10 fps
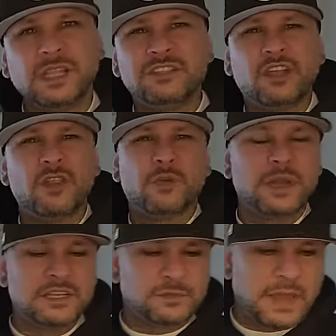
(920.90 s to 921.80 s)
It's all there
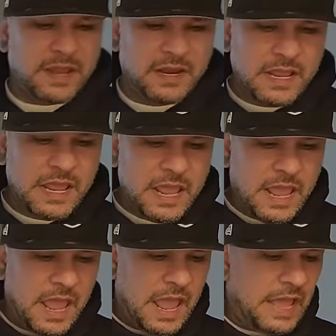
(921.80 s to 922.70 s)
is, man.
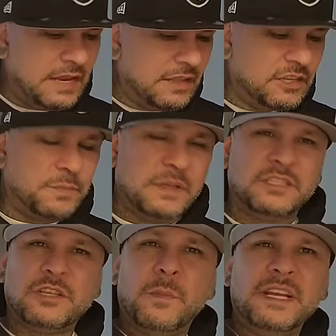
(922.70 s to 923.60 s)
And there's been
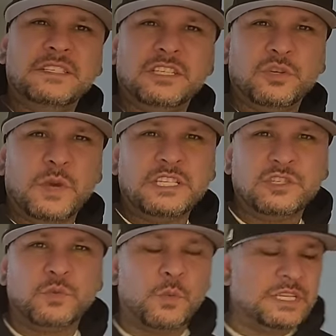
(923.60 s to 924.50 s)
so many
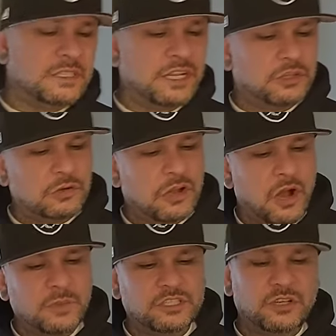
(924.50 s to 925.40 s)
situations where we slid through the
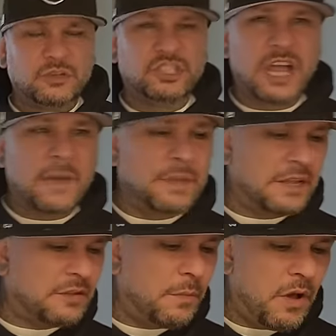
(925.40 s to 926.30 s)
homies to go shopping
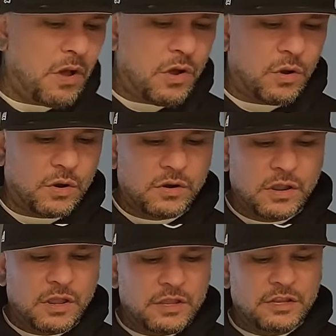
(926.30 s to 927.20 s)
at the mall or,
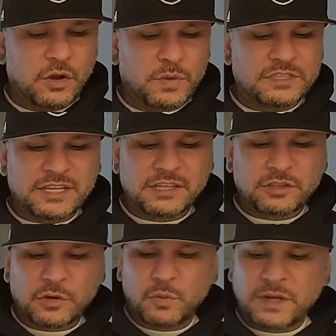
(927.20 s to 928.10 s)
you know, we slid
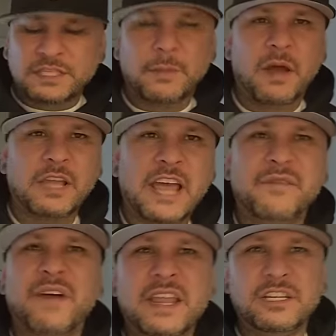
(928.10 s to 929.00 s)
through. One time I got
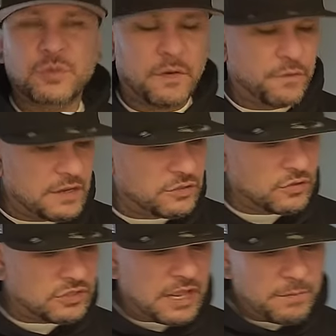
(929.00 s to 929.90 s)
invited to a
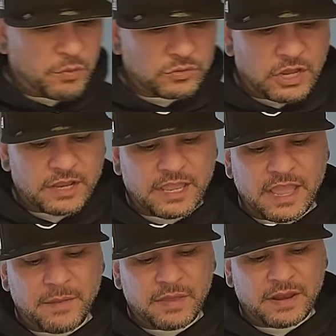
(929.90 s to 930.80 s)
Fresno State Bulldog
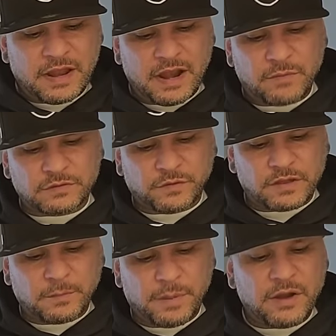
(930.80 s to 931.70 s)
game and I was
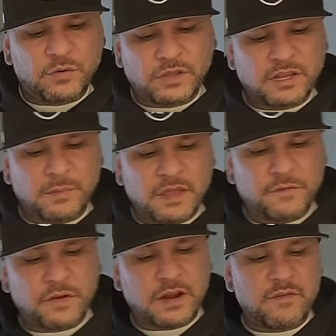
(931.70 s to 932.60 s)
fucking paranoid than a motherfucker.